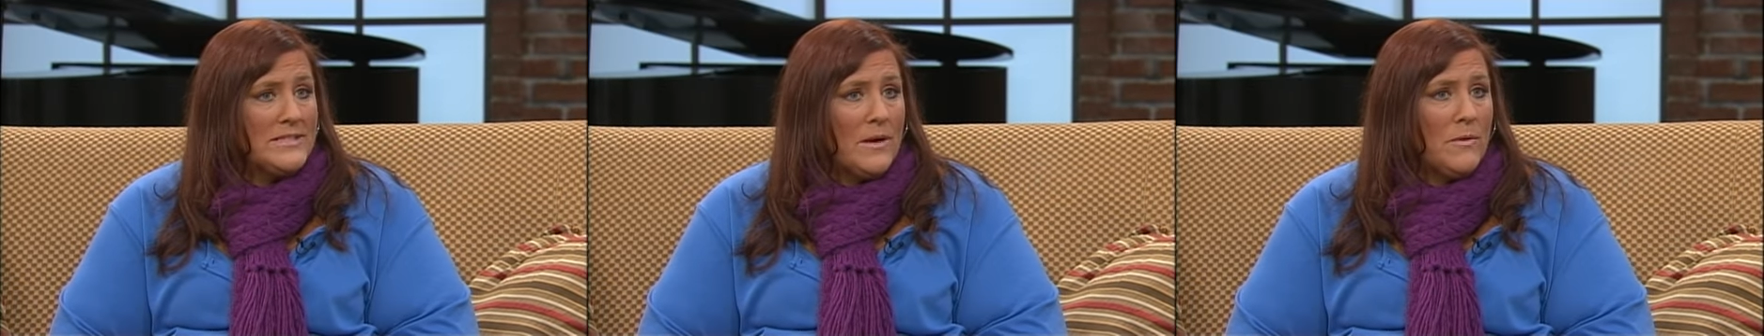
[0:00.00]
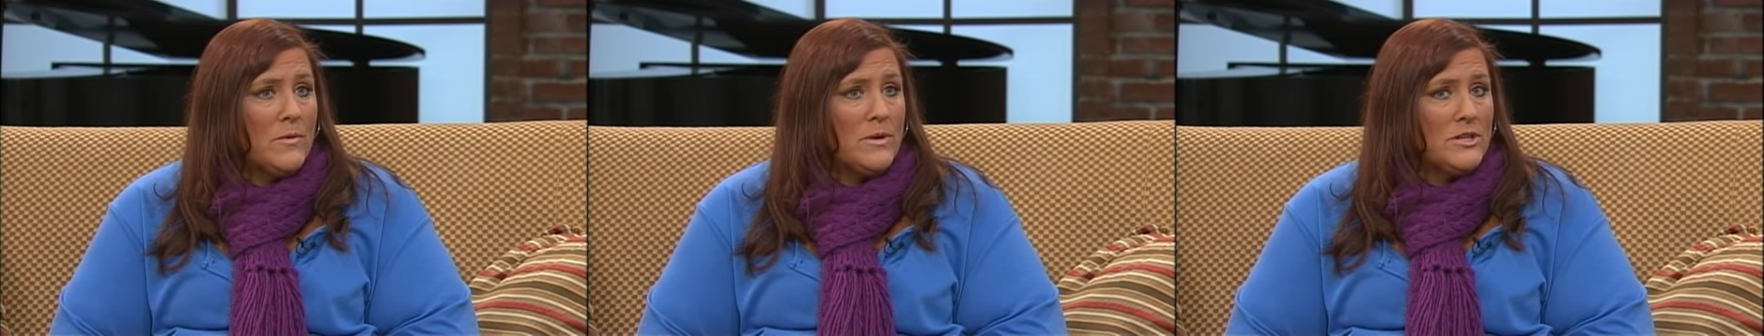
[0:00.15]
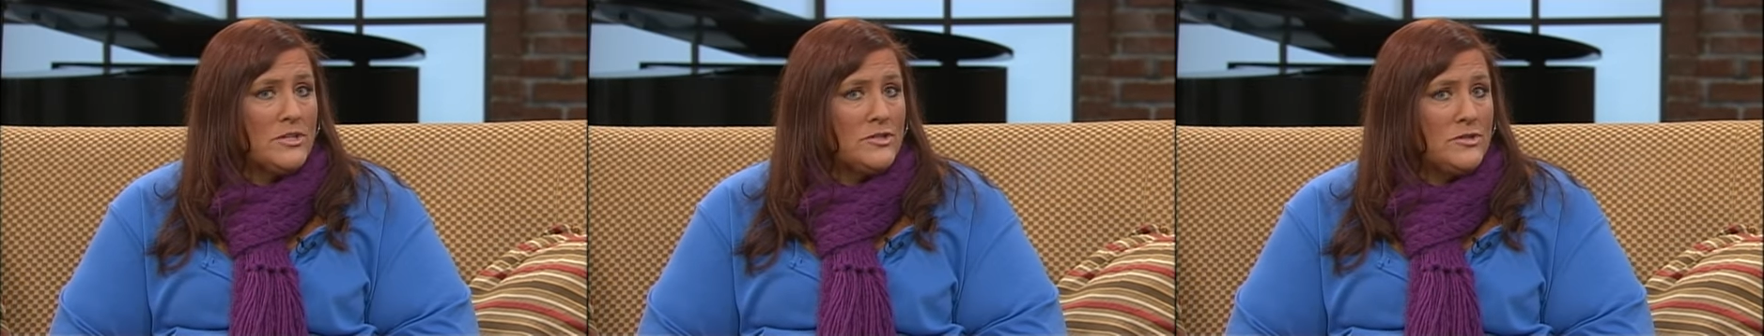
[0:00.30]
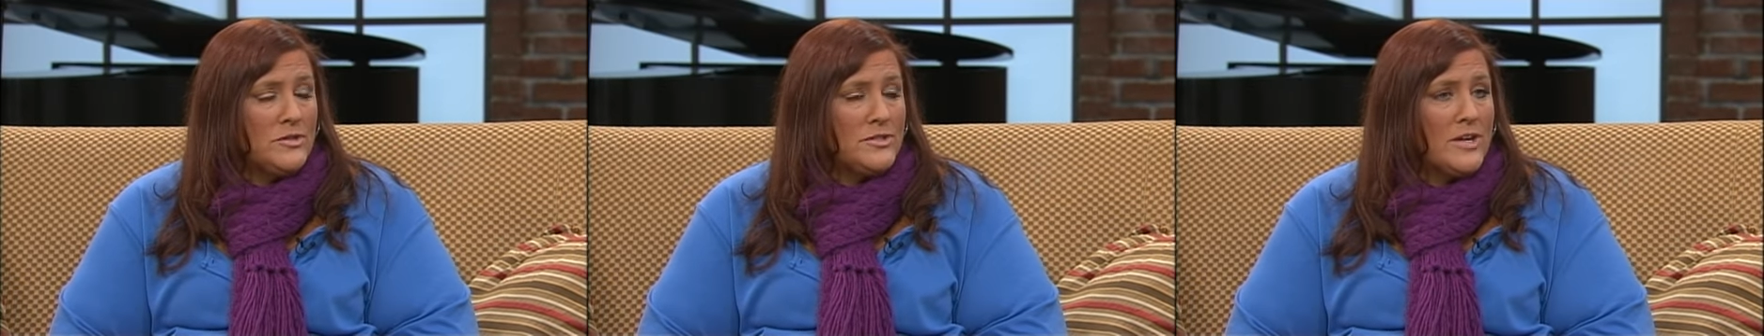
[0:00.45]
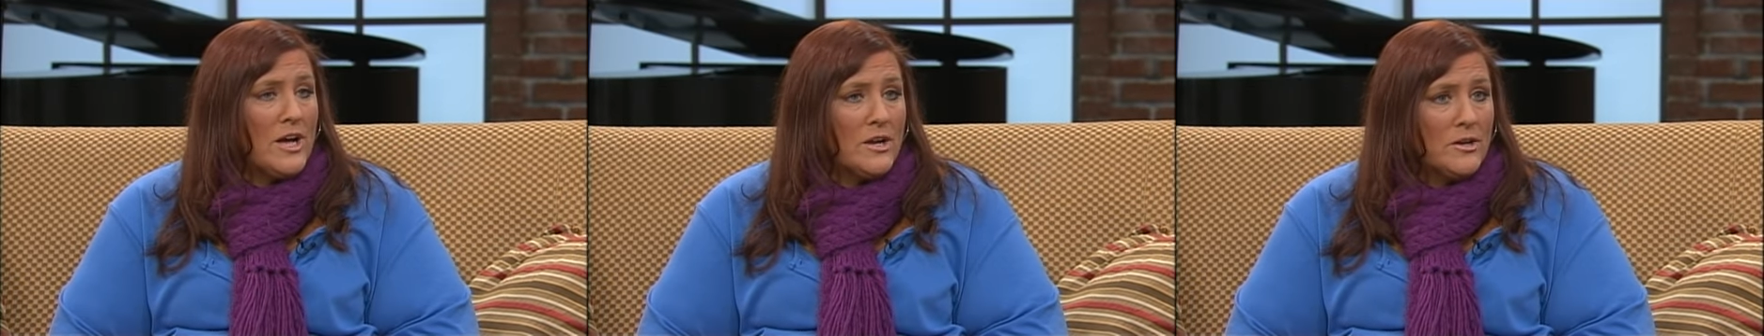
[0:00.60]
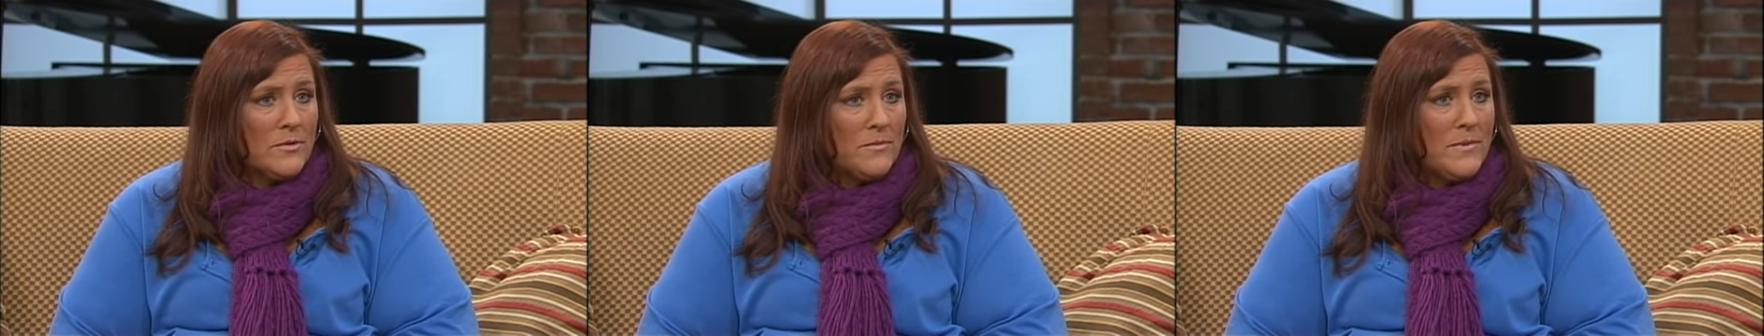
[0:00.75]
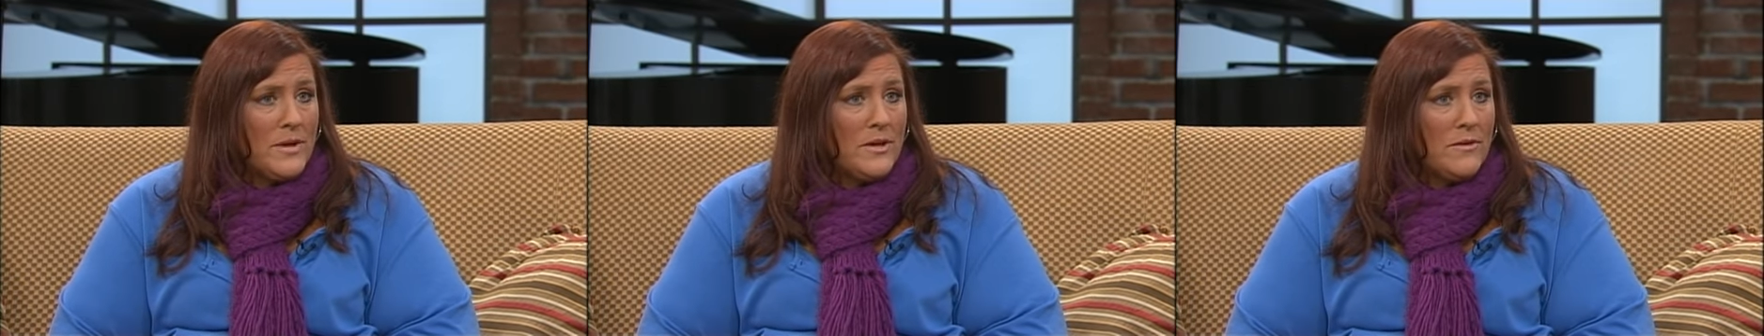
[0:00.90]
I want to do a
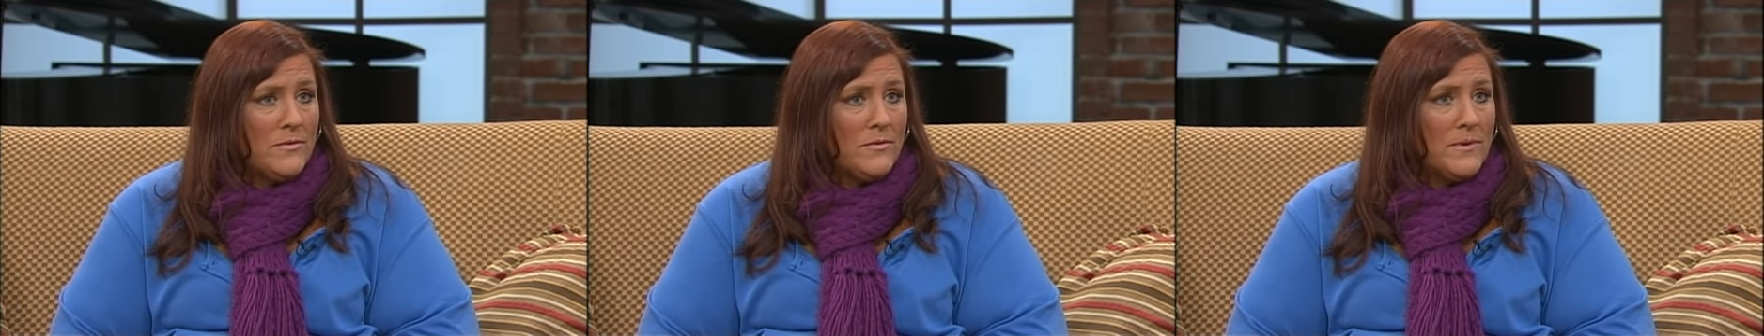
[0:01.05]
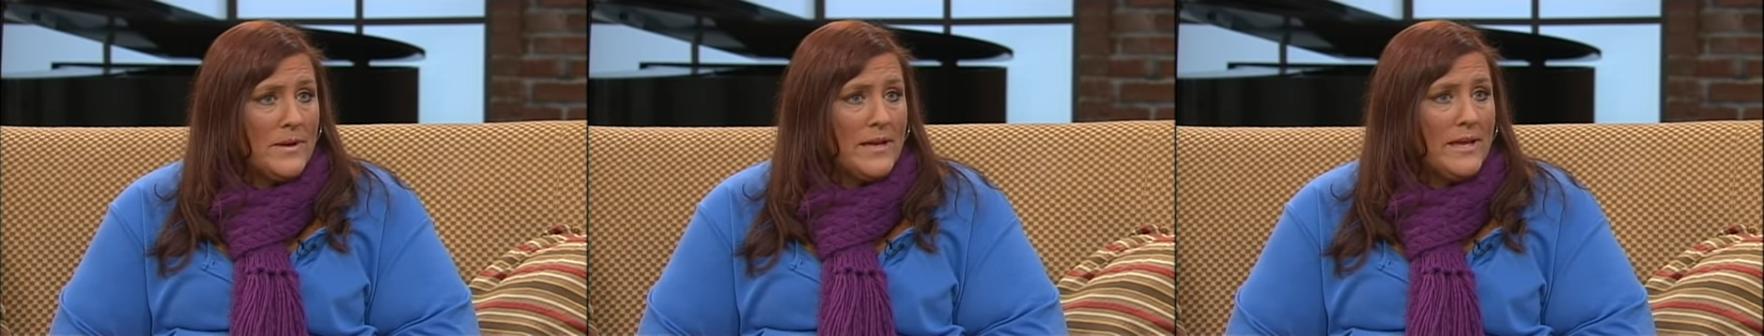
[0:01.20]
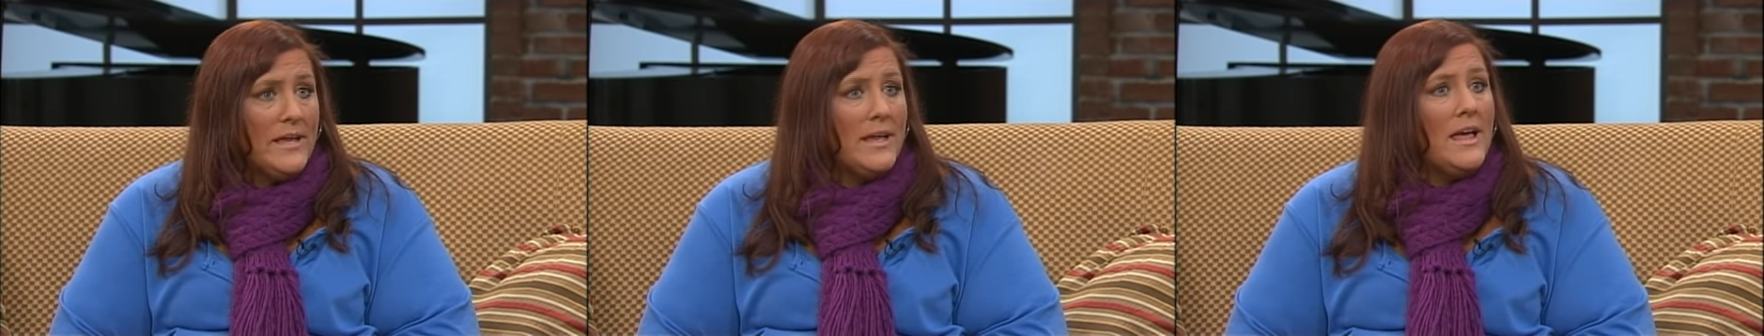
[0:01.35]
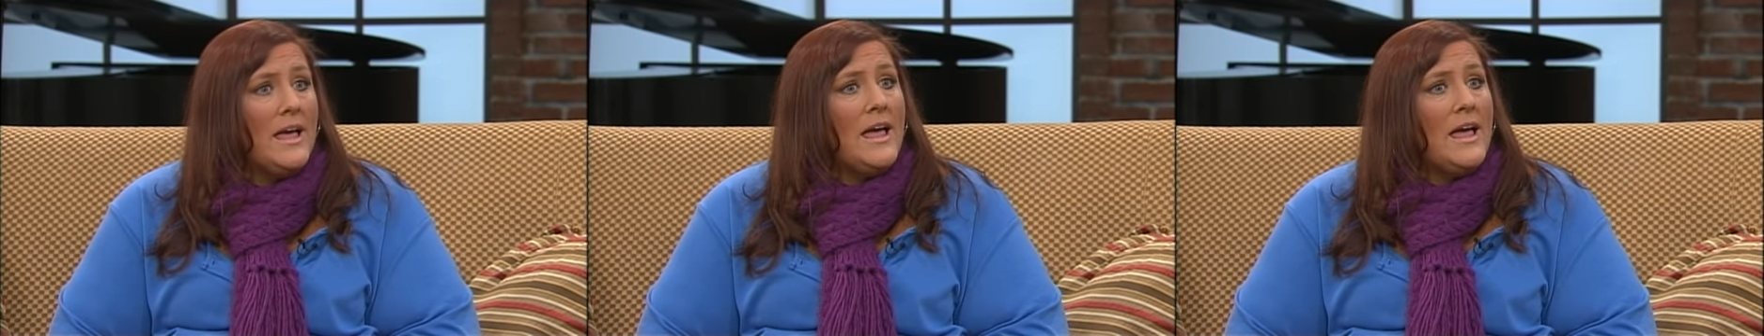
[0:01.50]
documentary,